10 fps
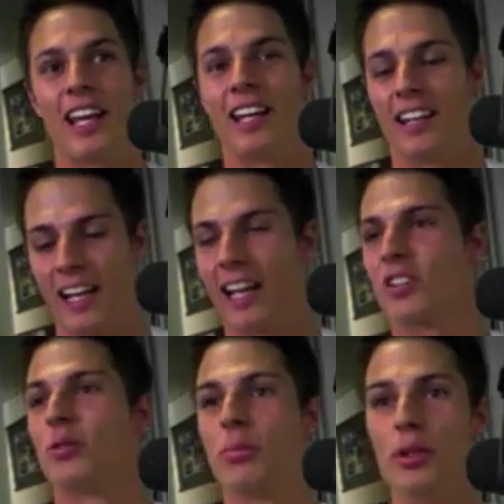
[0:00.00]
and, and
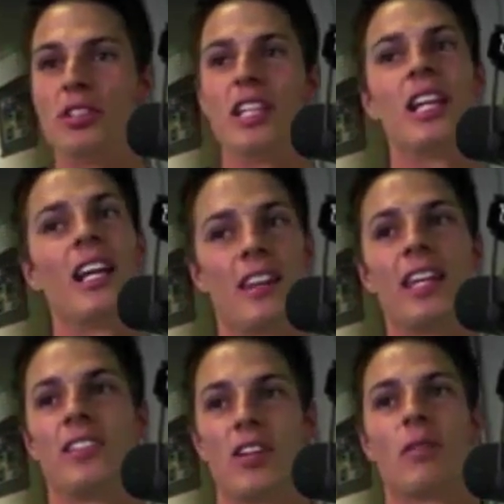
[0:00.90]
actual beauty, it,
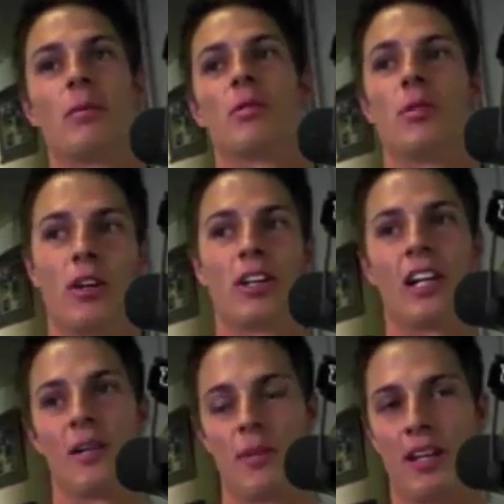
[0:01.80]
has got to be between
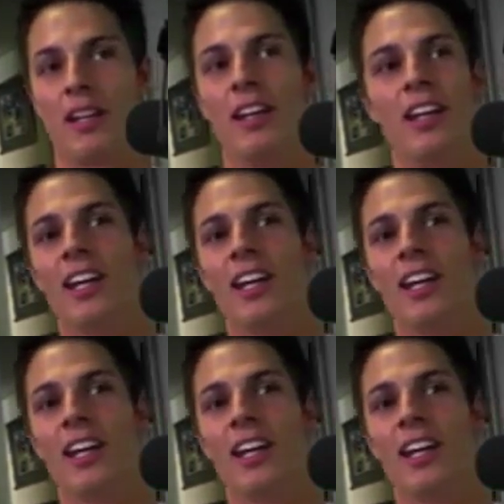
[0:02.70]
Hockenheim and